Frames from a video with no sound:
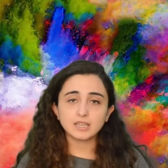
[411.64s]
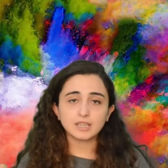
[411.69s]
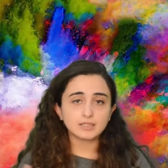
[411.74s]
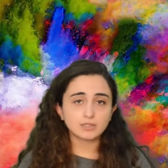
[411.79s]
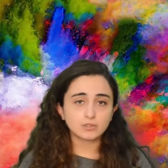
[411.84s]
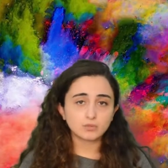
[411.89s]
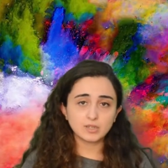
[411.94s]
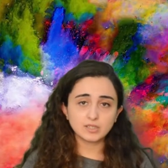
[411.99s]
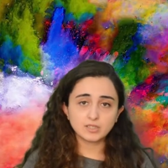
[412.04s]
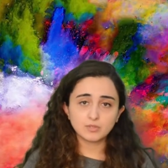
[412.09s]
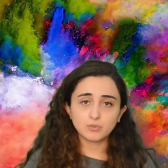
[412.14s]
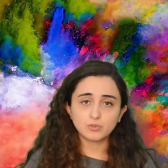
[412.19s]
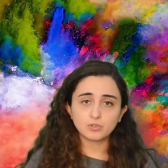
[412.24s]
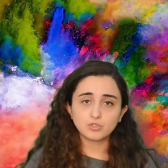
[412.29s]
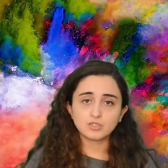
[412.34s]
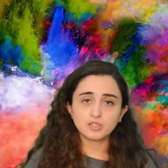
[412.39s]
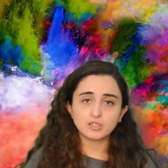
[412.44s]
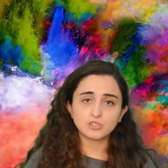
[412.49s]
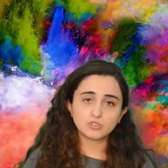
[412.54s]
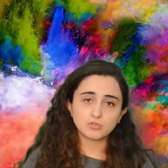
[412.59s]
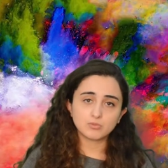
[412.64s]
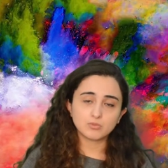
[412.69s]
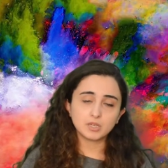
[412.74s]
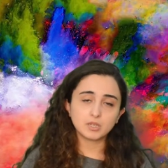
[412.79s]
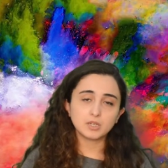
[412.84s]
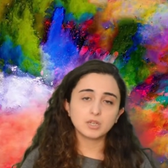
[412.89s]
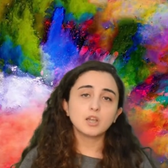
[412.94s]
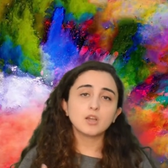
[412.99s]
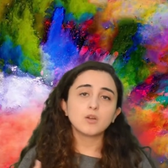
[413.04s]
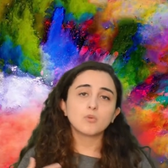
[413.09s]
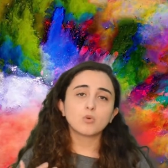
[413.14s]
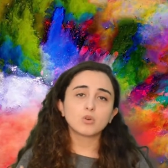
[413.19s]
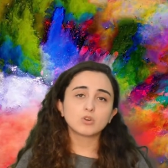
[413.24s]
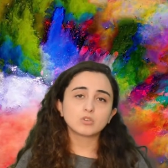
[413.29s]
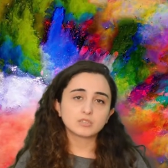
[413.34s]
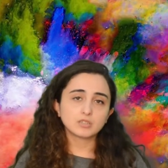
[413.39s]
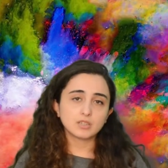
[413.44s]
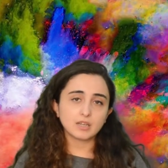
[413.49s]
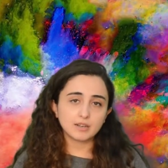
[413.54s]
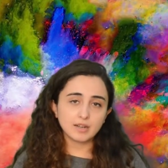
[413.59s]
in the 21st century
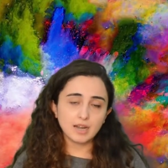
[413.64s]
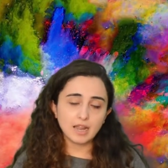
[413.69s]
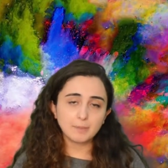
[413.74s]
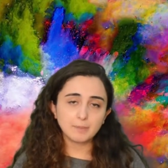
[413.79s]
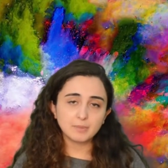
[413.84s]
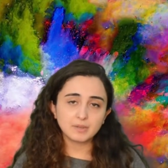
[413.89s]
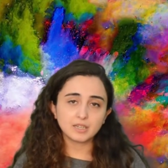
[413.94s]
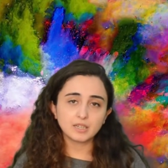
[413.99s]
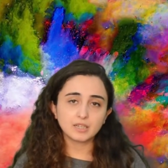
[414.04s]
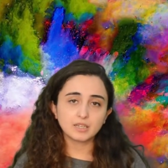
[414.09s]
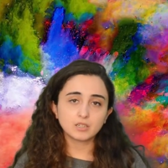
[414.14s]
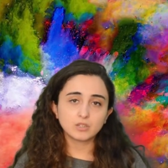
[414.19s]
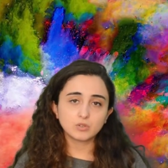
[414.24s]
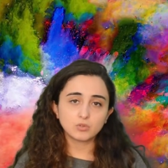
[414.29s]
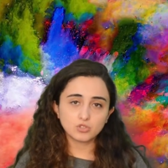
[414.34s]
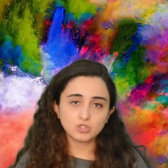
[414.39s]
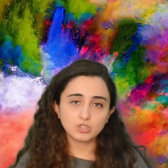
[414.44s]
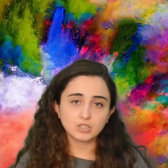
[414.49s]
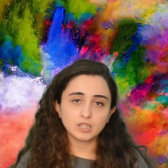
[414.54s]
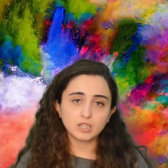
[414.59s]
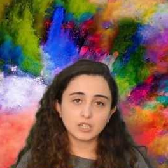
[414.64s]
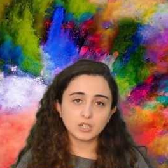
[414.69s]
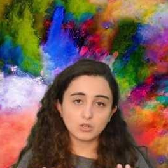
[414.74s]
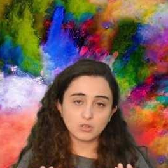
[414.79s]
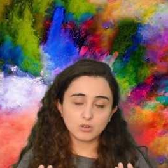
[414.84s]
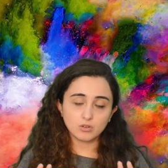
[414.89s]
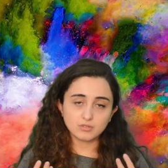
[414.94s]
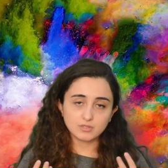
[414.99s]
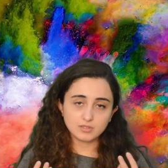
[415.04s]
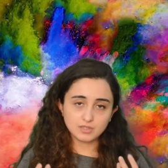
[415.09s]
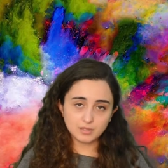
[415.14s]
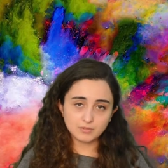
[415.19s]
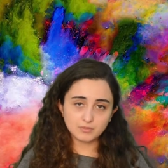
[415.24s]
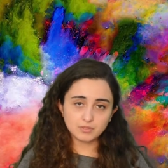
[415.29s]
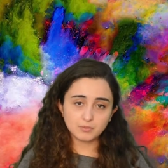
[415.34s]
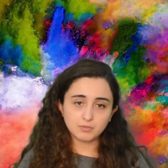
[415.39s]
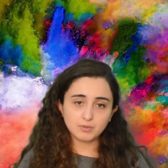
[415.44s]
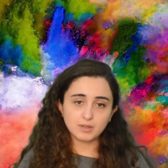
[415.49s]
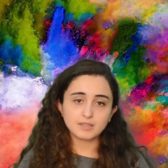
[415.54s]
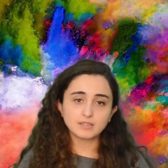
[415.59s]
wars are happening usually on
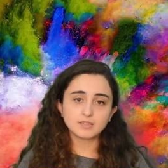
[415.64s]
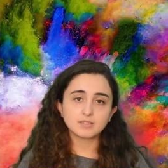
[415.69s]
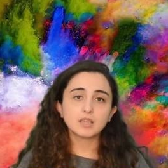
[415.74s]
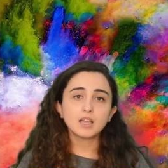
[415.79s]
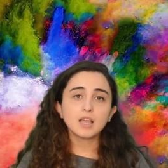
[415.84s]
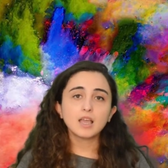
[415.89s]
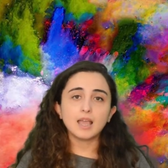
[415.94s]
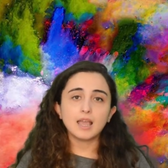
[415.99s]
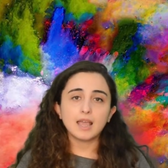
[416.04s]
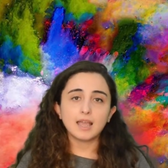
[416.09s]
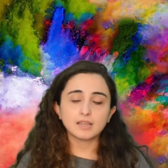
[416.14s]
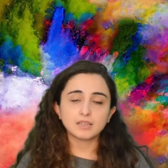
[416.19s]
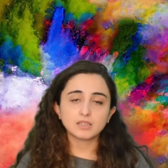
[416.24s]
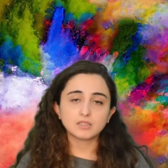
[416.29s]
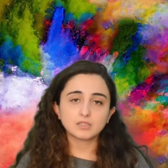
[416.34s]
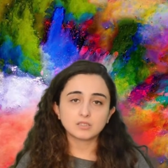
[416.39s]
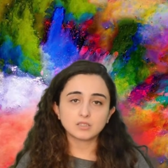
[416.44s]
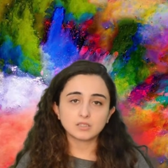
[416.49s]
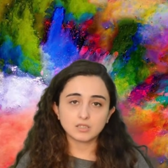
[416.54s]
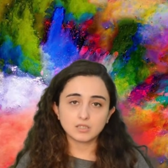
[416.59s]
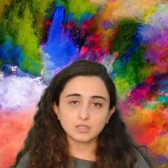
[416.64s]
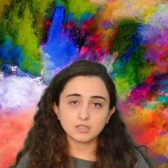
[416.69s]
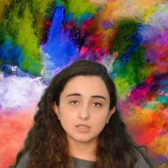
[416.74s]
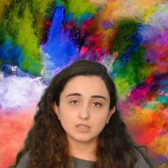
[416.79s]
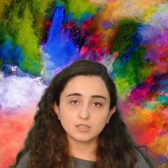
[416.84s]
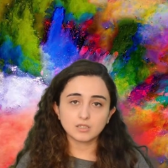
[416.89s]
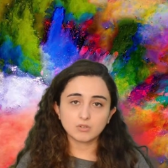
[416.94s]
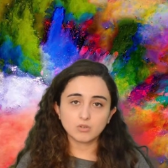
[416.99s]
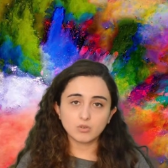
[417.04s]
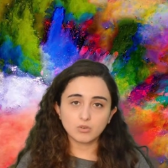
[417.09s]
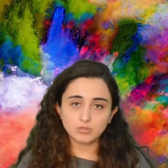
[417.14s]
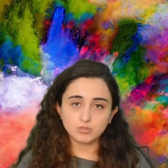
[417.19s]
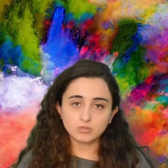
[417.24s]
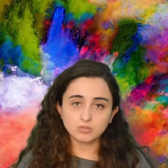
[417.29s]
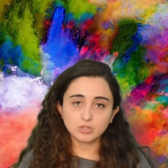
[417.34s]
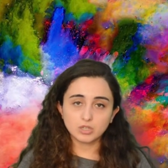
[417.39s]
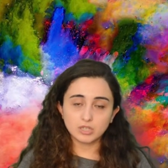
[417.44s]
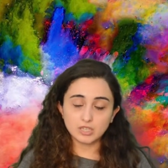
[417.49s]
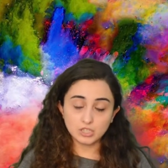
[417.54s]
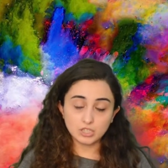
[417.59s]
self-defense and
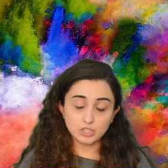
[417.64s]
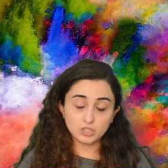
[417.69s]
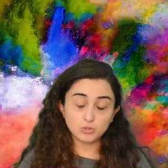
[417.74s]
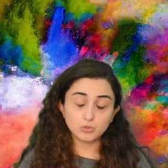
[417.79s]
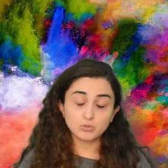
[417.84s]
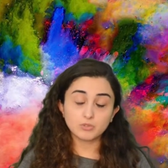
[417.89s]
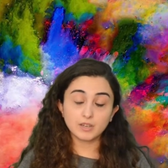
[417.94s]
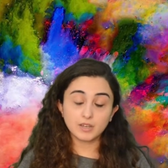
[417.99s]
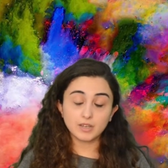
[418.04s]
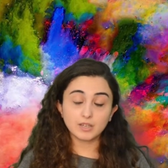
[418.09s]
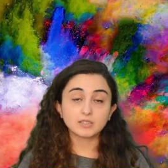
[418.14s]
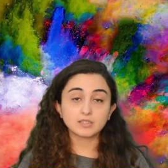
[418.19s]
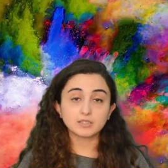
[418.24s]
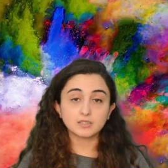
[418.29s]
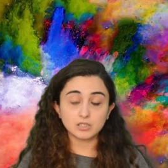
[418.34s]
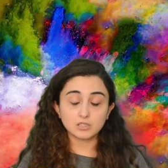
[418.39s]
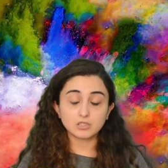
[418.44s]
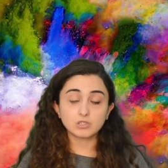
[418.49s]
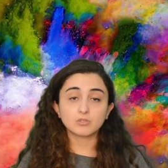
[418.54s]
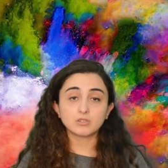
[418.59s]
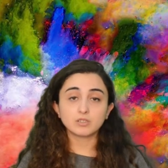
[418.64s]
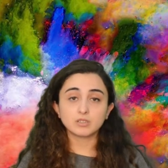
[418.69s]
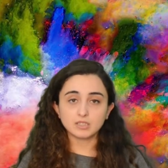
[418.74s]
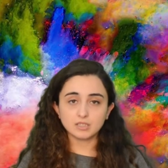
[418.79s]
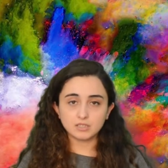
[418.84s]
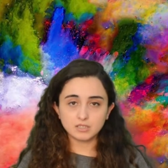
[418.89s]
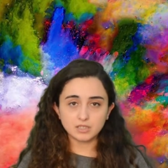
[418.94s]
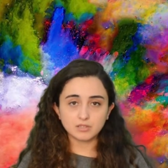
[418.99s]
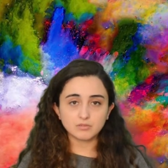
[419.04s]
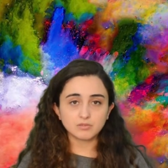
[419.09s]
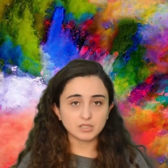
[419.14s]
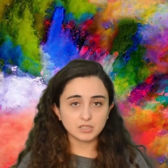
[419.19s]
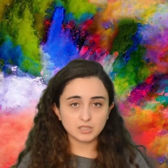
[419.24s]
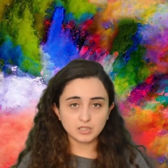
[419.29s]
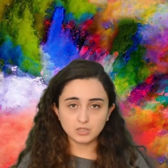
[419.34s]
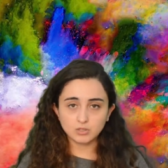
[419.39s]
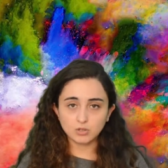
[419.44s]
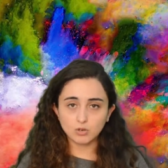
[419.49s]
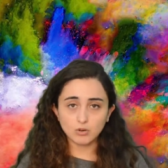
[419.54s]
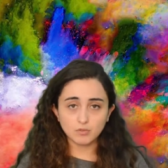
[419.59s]
on assuring the territorial
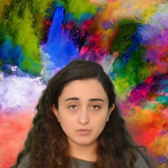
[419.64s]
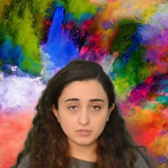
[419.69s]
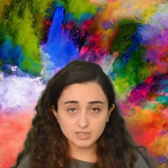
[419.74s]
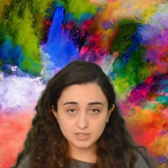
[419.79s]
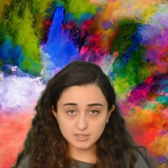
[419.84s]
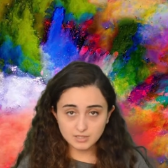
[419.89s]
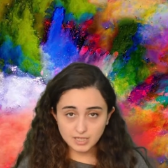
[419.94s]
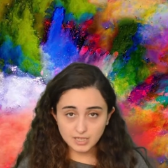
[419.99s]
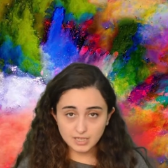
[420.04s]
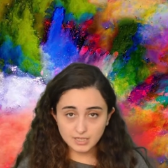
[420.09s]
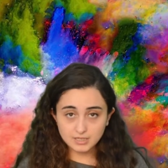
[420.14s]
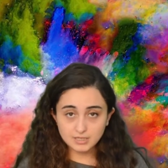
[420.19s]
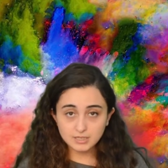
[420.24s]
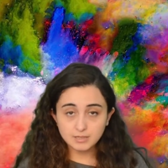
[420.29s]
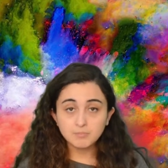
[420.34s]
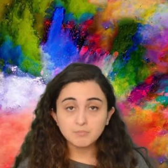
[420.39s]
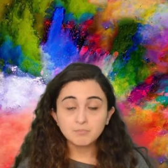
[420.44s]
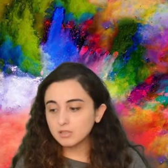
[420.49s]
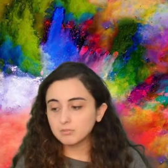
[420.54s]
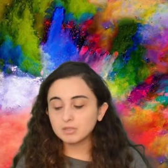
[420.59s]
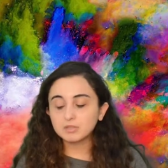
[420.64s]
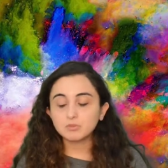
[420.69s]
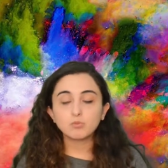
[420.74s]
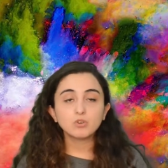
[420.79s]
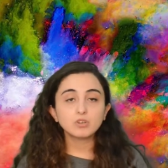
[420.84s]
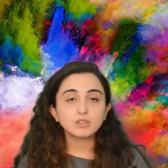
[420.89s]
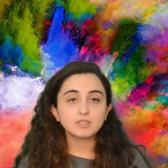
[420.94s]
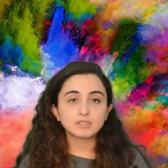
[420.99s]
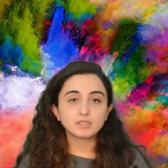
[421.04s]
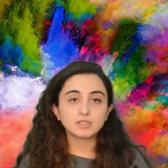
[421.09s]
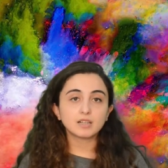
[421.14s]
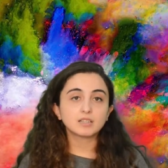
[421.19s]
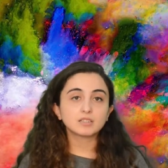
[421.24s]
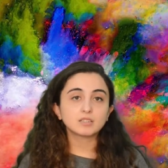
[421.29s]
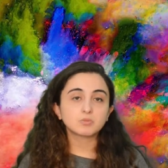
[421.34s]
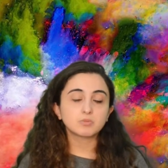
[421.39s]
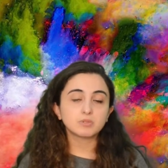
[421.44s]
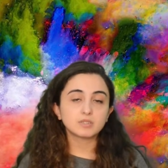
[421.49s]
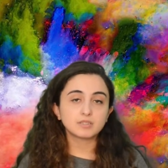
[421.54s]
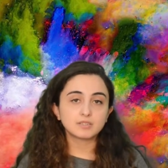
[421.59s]
integrity of the states. But war
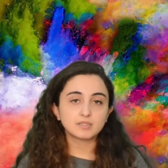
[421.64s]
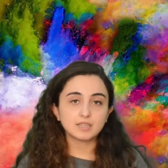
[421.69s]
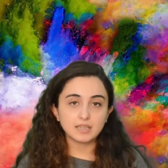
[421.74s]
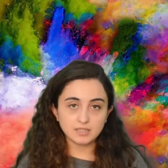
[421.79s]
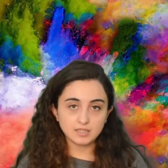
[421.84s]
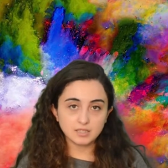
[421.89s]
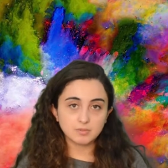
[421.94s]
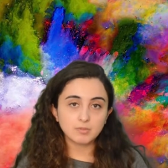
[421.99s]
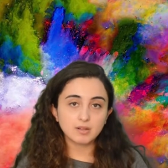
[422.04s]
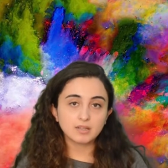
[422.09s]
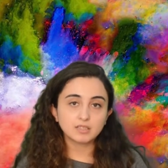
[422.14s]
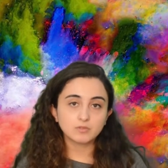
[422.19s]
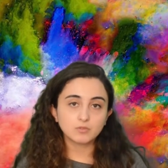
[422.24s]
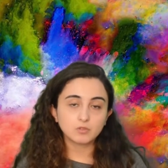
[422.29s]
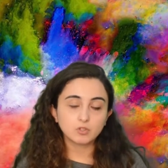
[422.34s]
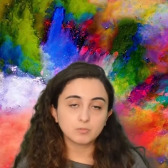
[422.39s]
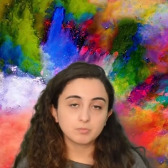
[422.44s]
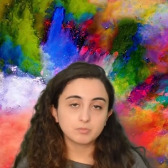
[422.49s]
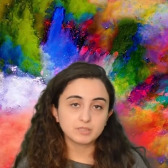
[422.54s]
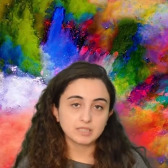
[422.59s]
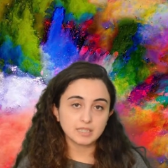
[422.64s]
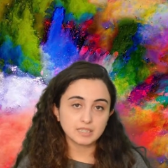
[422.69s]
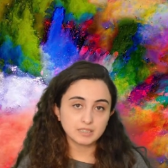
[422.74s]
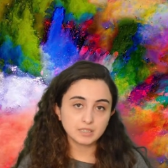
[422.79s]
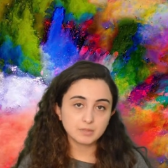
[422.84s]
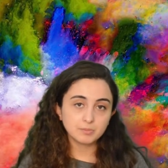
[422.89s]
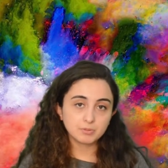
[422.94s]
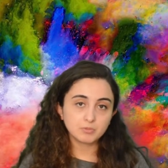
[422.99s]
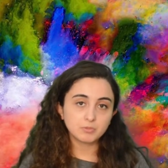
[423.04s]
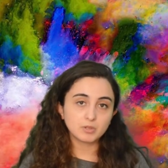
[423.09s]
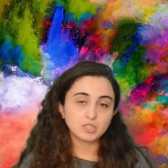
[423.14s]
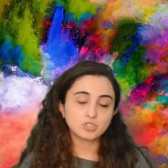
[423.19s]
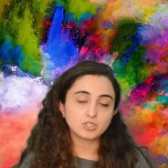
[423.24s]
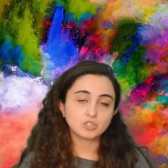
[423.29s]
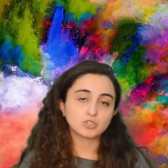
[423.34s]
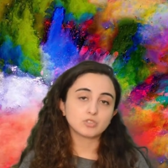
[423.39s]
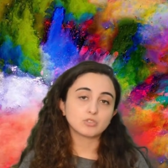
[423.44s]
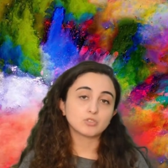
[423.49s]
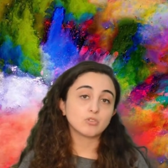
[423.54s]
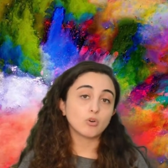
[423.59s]
results with death, maldevelopment and
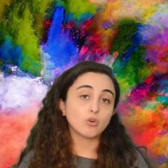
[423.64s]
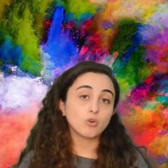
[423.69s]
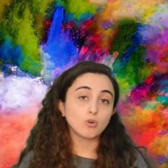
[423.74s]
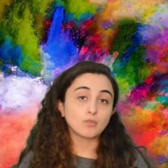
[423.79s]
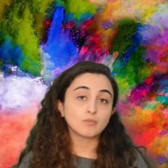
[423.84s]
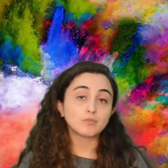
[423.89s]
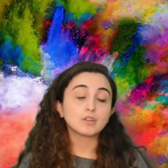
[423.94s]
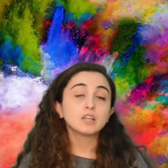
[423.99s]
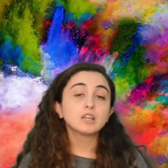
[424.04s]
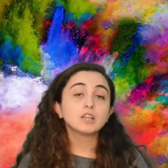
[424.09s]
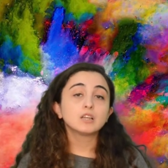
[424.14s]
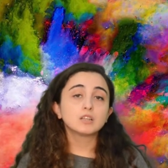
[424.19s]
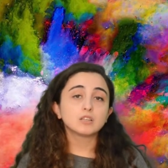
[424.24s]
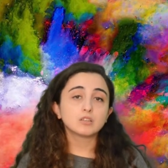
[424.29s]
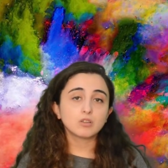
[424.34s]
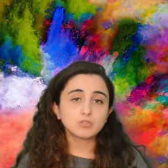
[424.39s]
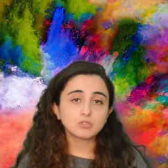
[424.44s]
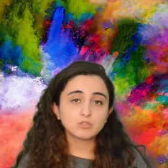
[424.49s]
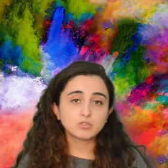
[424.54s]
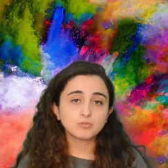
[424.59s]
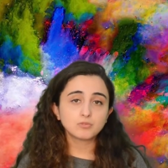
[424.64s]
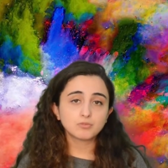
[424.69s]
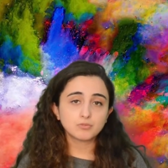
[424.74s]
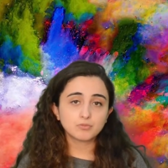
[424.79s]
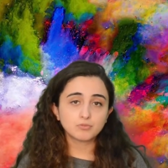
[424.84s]
deprivation of lots of